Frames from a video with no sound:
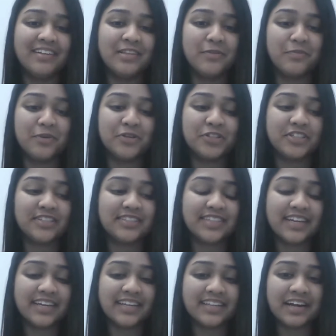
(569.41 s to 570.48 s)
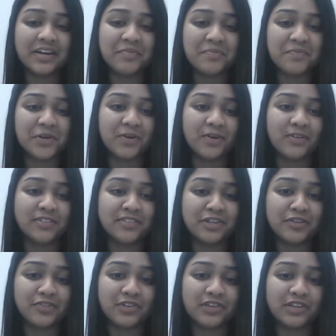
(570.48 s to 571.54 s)
the person is getting that particular
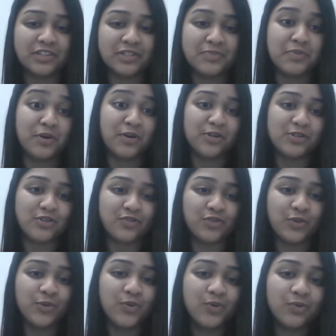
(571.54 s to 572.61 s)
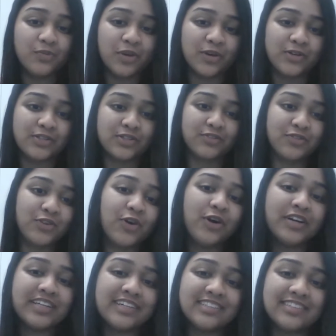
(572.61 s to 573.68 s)
certification because of you, because of
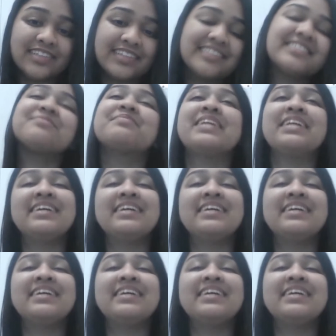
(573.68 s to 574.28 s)
your teachings,